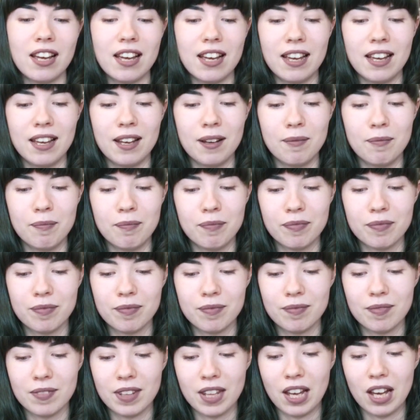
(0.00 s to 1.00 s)

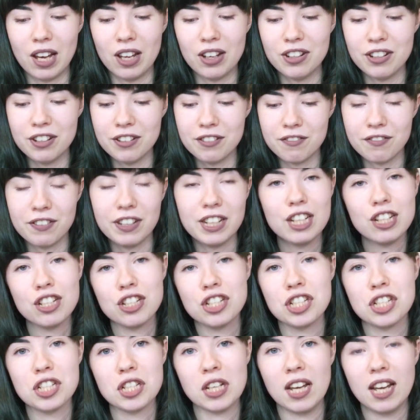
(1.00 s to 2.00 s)
/
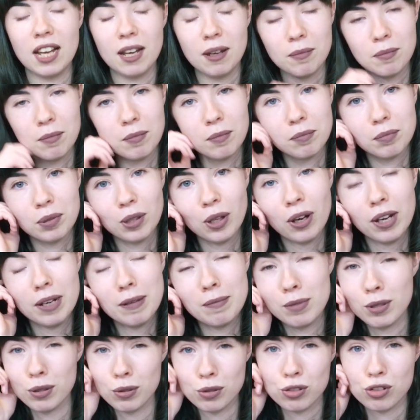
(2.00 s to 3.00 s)
unfinished plot
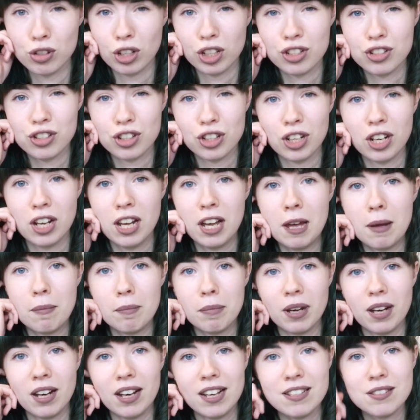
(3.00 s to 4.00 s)
embryo structure,
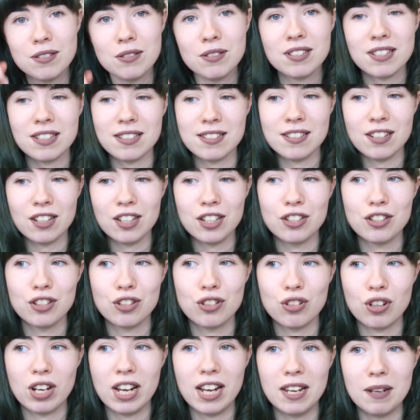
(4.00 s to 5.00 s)
but as soon as I started to
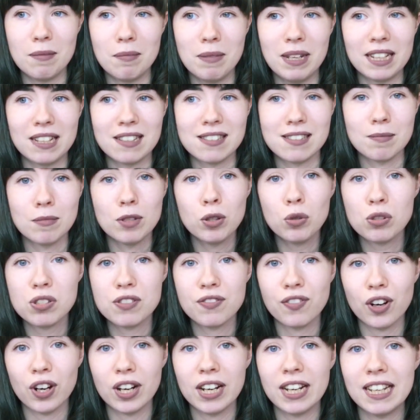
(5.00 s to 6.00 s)
try making some notes
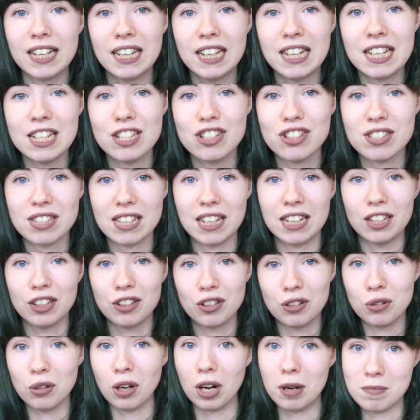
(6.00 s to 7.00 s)
for it, it just kind of
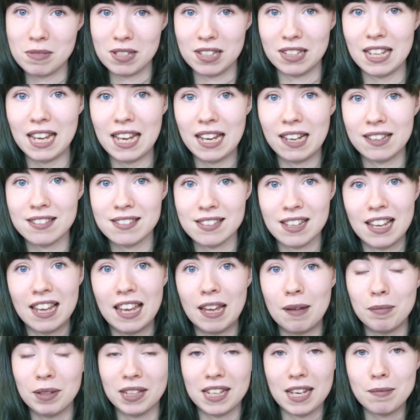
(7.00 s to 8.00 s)
grew arms and legs
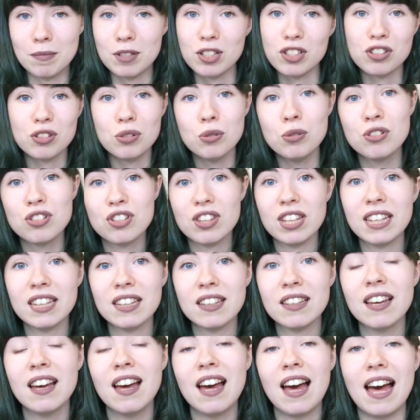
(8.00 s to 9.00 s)
and became this huge
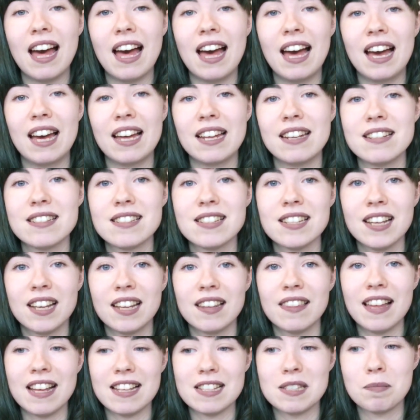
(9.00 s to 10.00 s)
thing, and
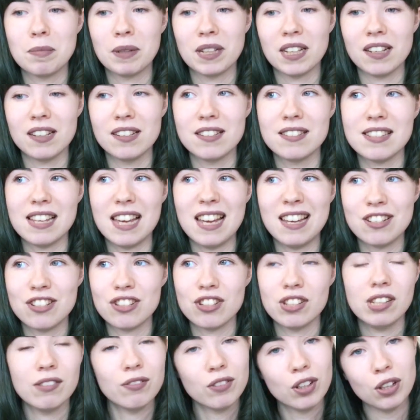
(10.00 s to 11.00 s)
that's because
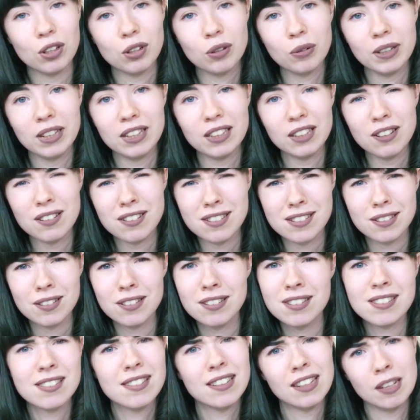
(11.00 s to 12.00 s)
actually I've got quite a lot still
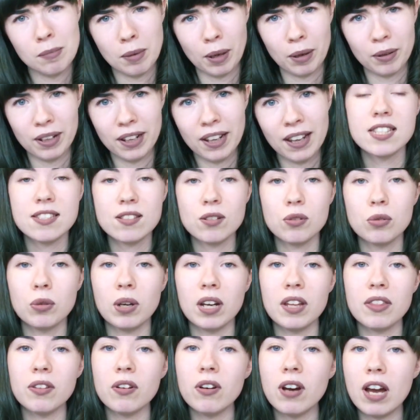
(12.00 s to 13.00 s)
to say about it. So
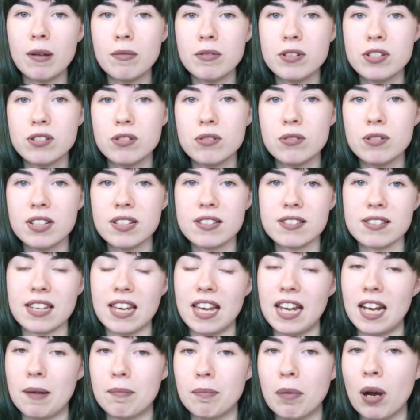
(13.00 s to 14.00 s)
I thought I would do this
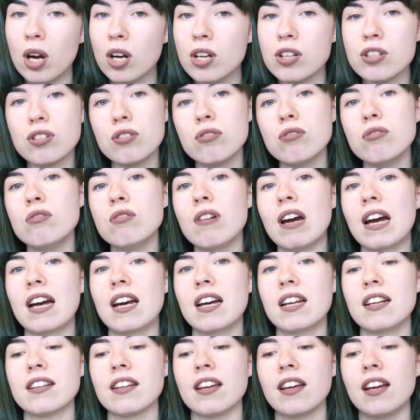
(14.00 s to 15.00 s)
kind of part 2
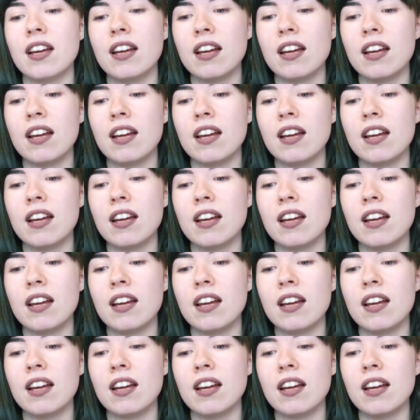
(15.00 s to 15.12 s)
and